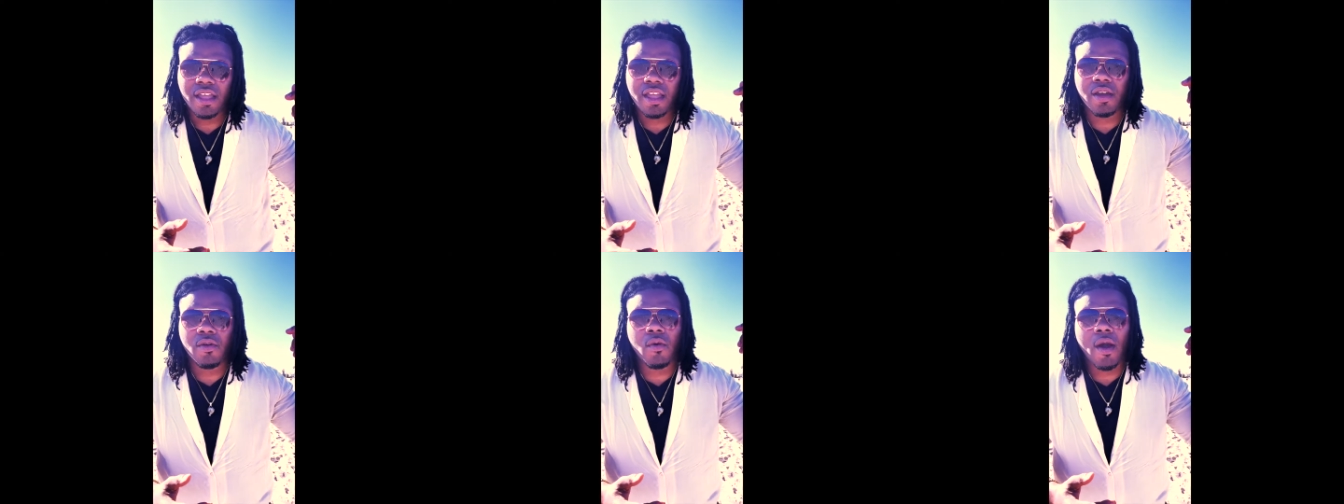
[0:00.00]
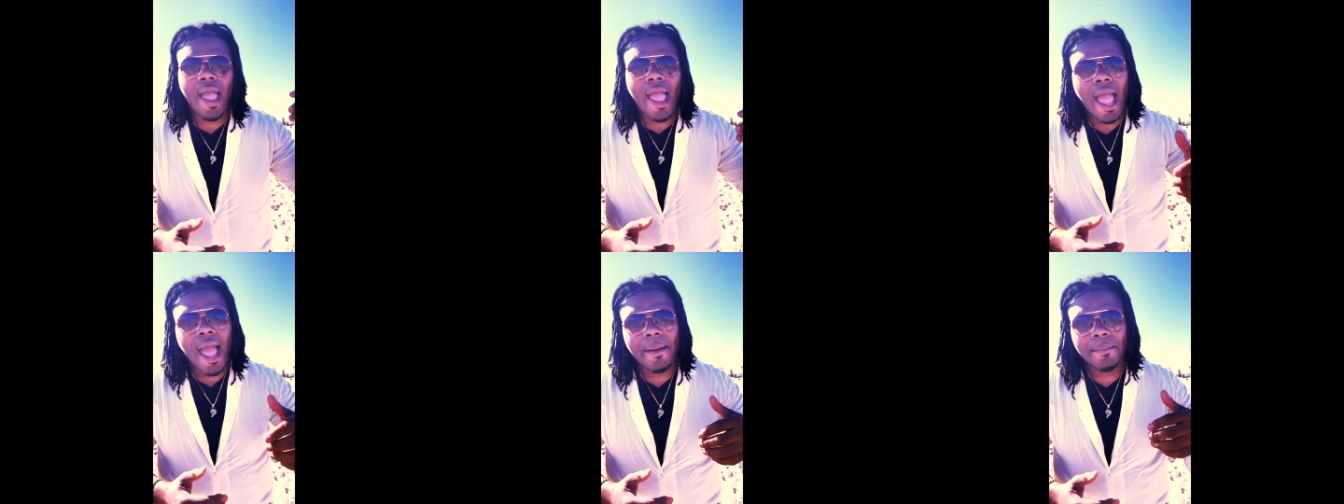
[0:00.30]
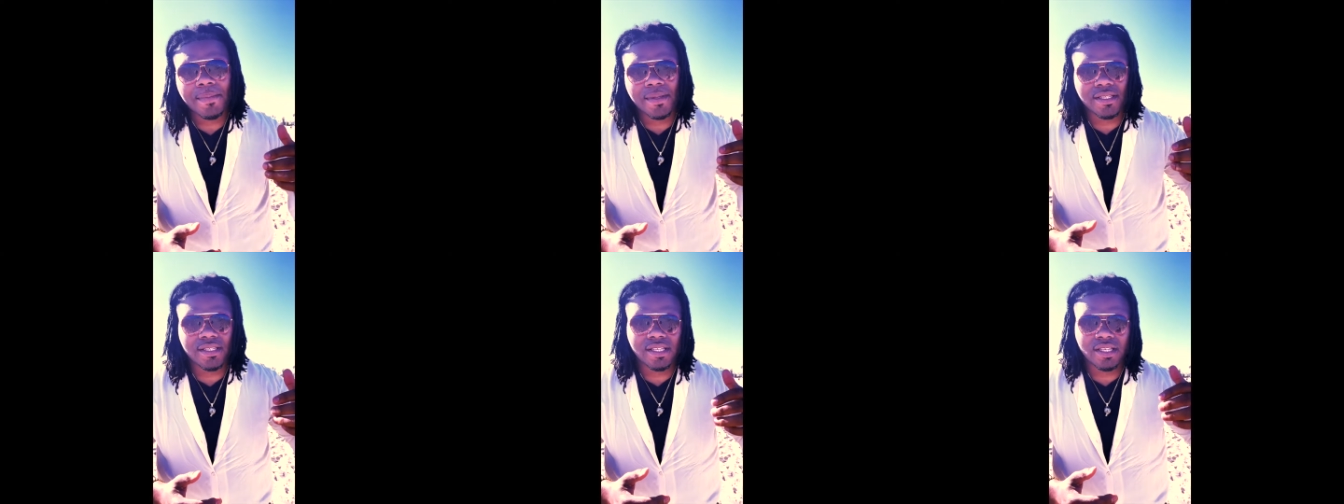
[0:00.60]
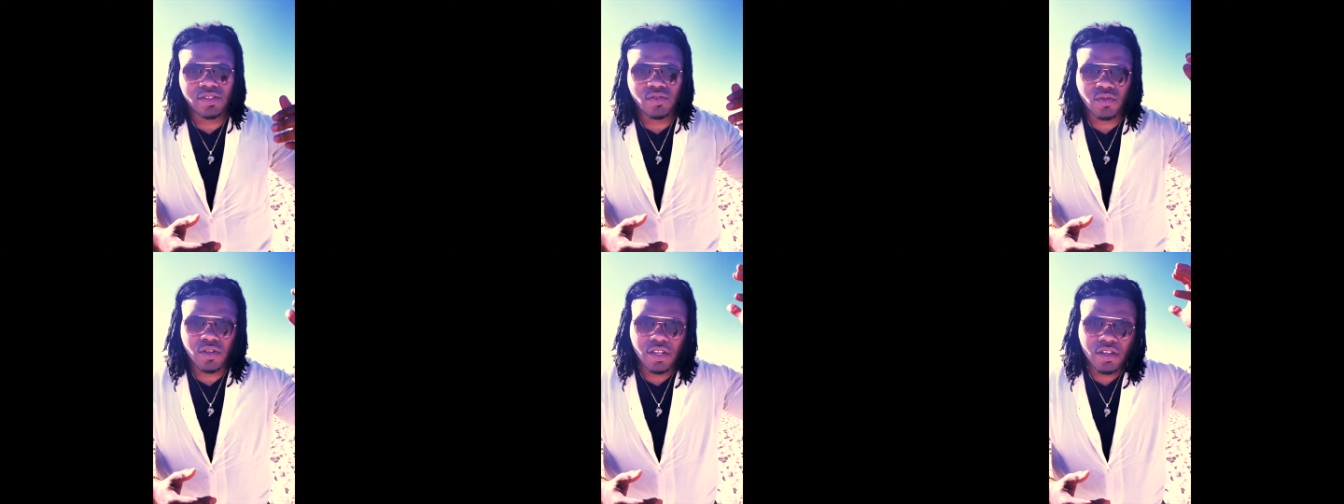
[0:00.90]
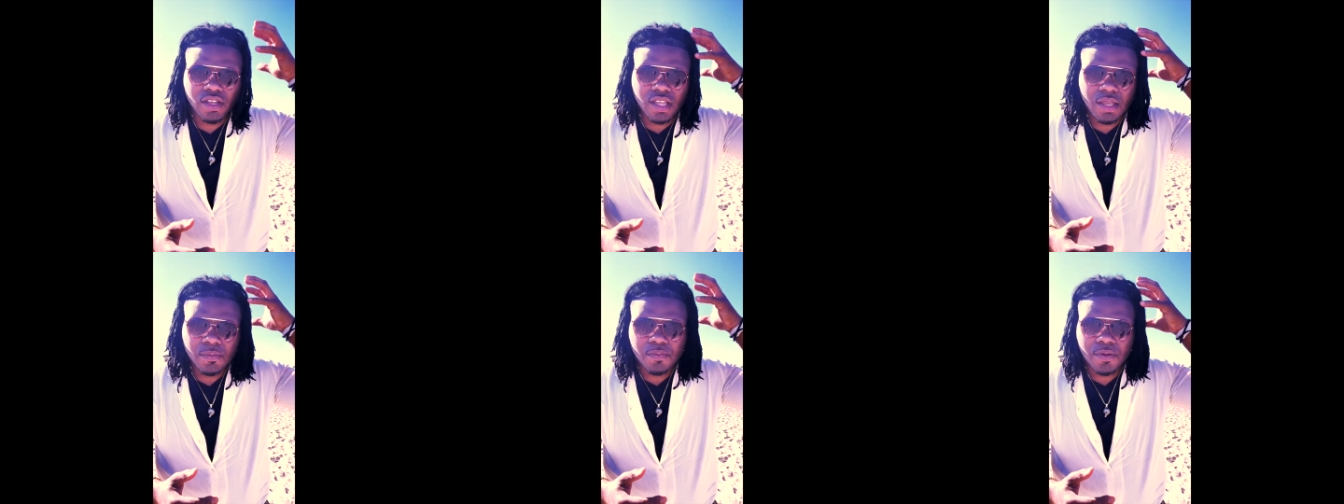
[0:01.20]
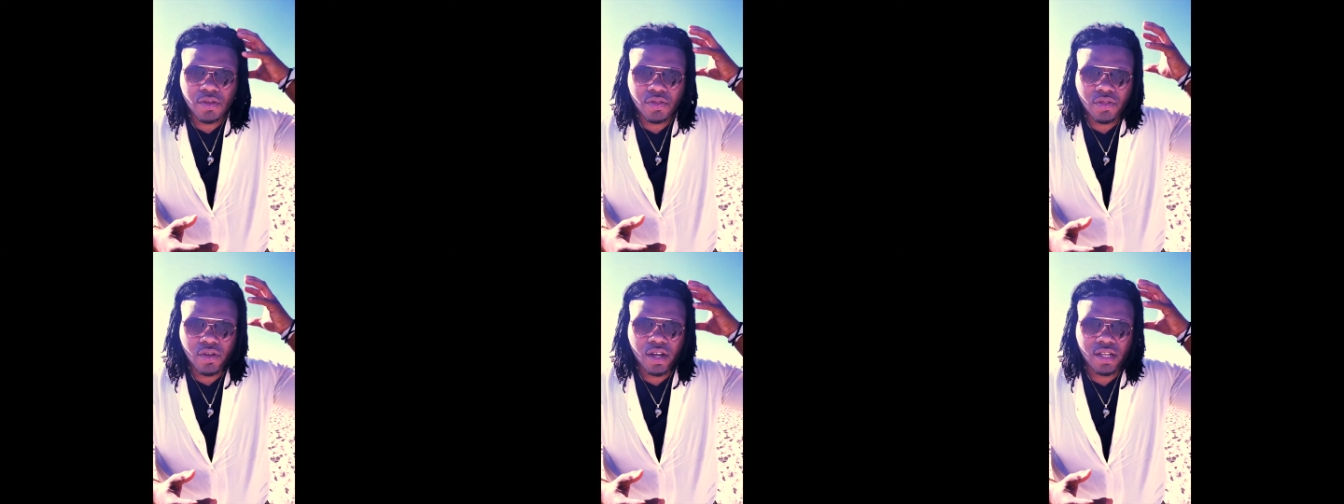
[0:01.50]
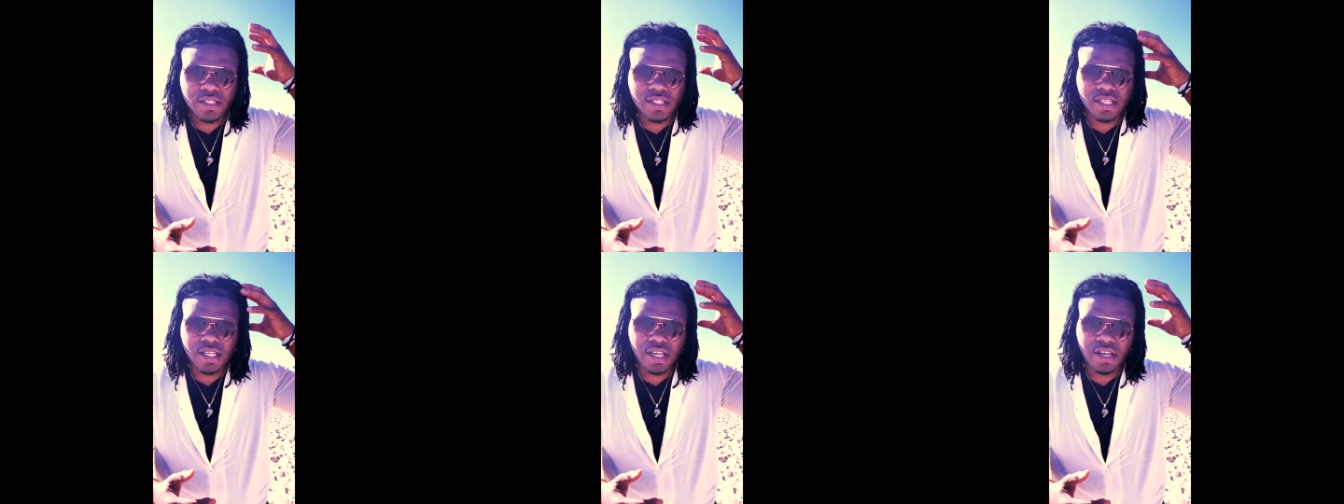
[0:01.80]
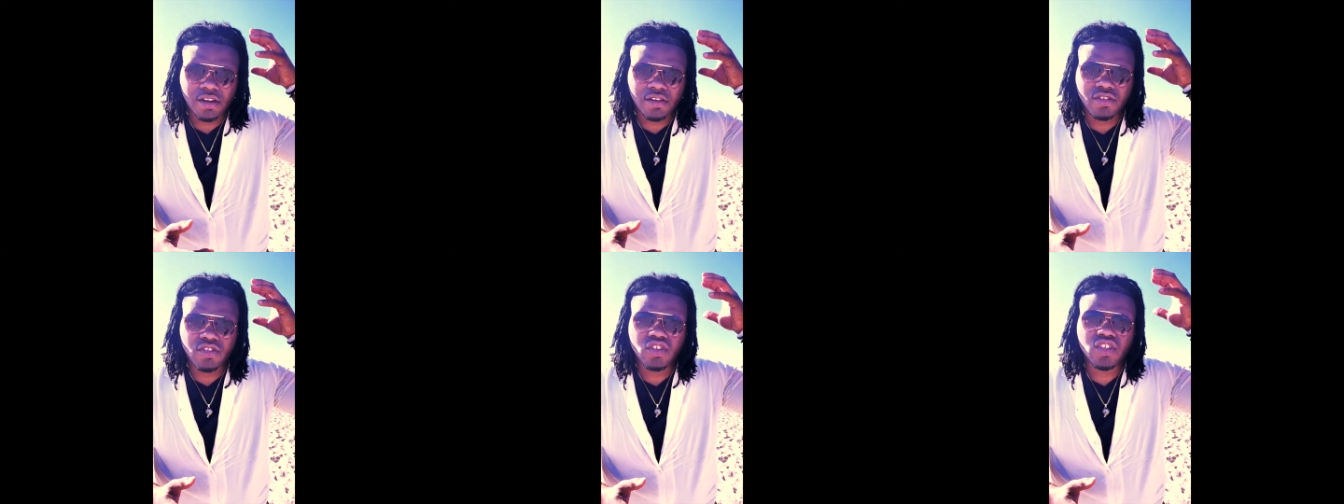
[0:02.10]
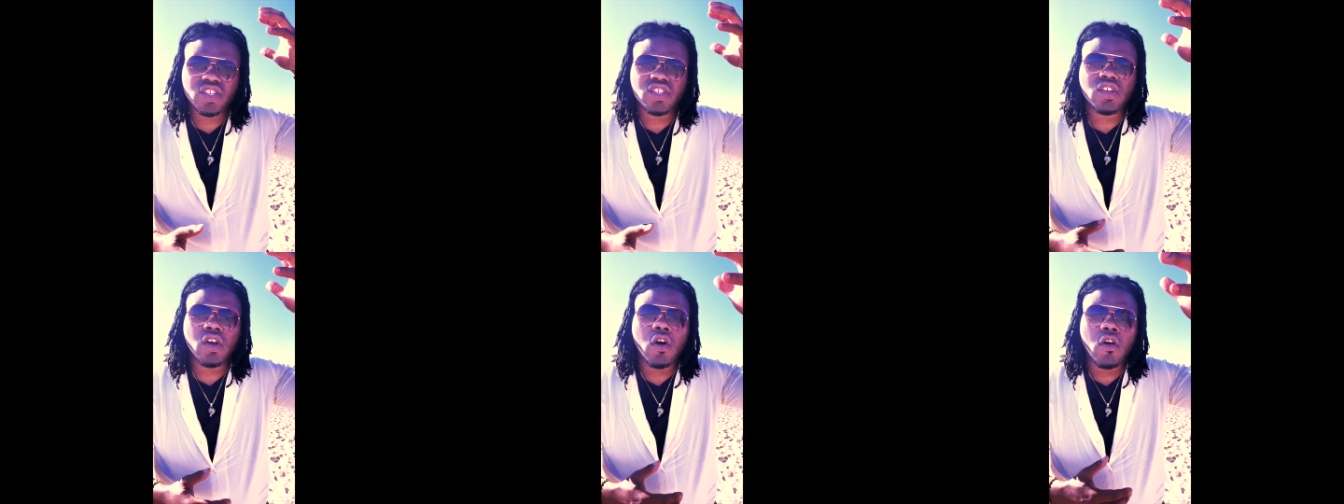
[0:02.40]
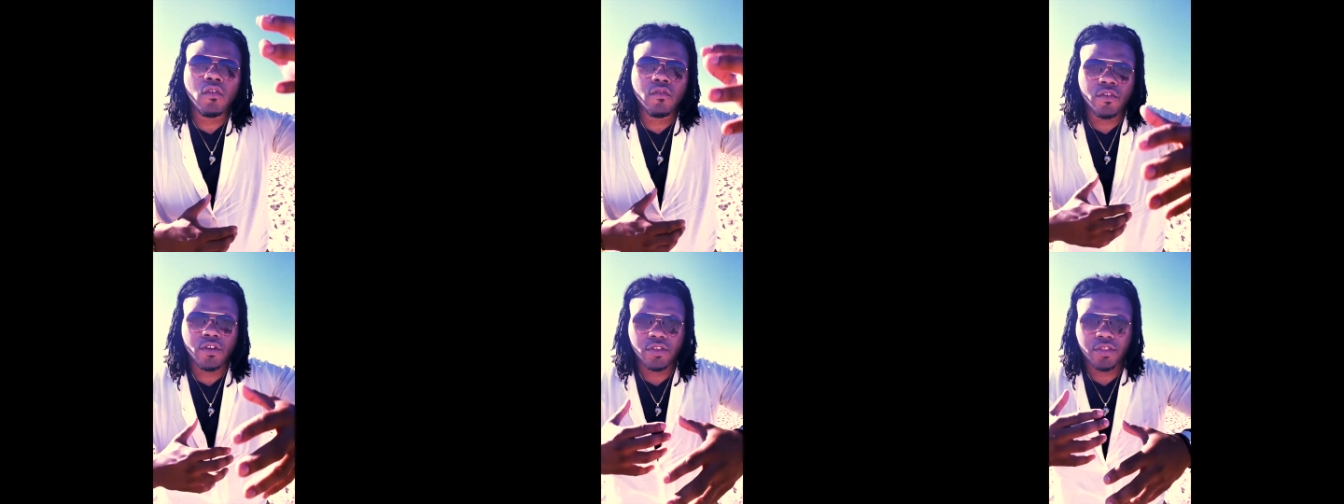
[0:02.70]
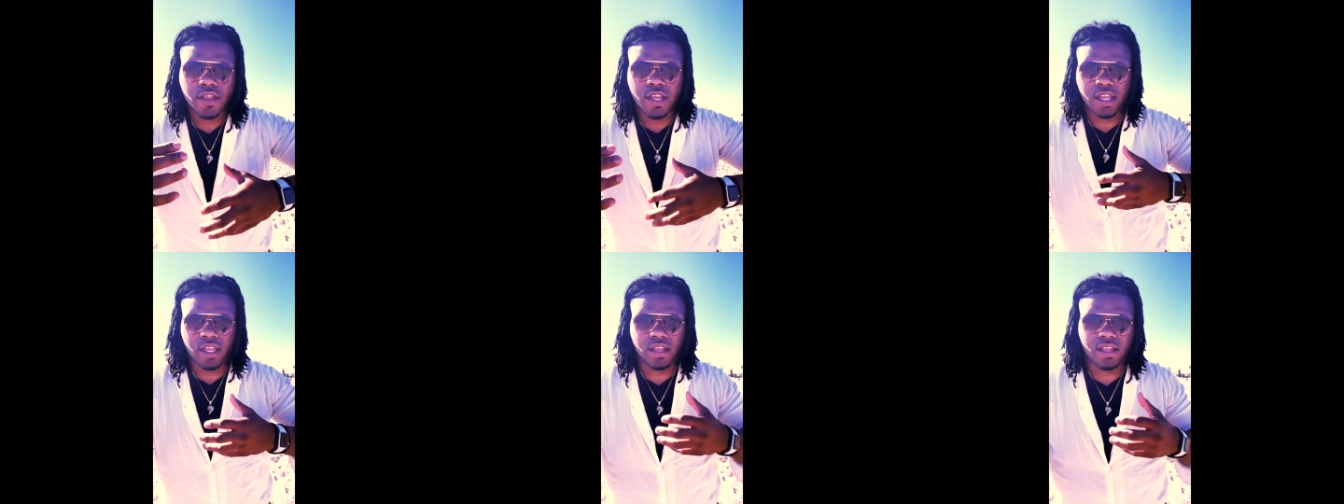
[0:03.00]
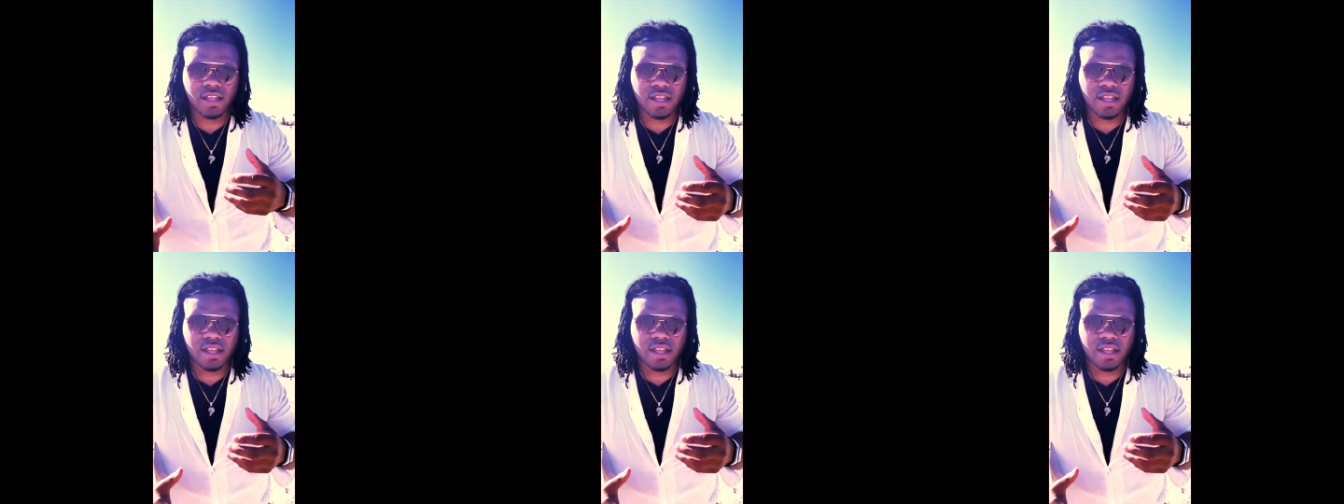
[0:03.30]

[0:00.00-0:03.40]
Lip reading: And what happens is when you keep your thoughts in here, you just overthink.